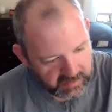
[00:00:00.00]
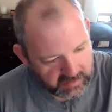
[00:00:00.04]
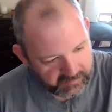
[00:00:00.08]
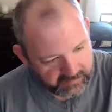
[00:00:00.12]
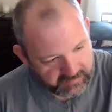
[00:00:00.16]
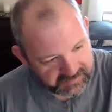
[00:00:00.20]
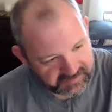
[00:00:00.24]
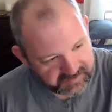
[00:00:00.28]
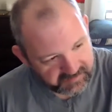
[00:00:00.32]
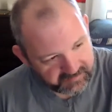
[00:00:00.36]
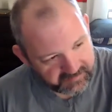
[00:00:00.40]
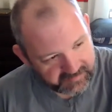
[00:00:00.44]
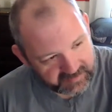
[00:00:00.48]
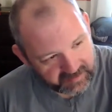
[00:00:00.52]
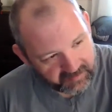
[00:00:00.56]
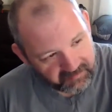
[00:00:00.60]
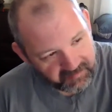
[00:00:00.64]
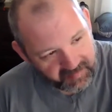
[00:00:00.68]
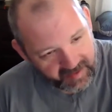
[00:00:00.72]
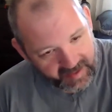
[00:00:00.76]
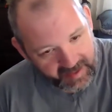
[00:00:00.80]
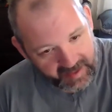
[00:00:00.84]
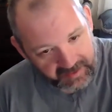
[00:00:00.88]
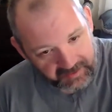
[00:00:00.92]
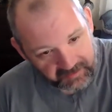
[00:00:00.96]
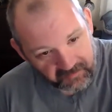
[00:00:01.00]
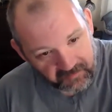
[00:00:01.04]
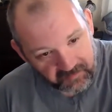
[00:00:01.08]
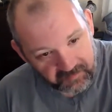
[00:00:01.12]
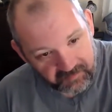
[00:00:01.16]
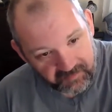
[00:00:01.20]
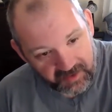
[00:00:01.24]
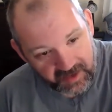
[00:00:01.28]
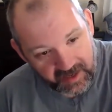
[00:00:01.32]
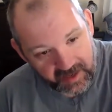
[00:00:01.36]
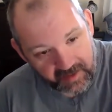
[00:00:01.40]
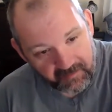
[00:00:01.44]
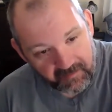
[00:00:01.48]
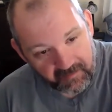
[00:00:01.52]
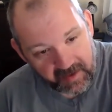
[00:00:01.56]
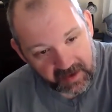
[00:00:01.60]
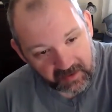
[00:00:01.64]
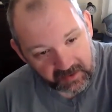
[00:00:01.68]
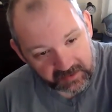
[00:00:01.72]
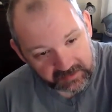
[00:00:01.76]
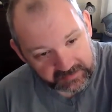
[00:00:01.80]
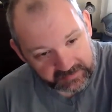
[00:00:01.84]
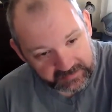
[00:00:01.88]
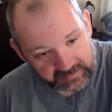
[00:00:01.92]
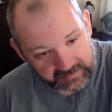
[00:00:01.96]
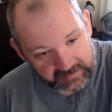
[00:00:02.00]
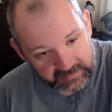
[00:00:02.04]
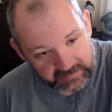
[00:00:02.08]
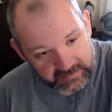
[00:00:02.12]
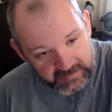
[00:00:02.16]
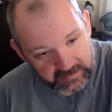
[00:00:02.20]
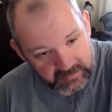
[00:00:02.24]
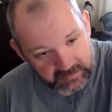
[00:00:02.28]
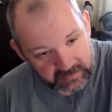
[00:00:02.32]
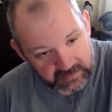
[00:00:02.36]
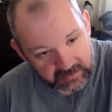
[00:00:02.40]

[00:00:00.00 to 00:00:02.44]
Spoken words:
this would be a bag of primarily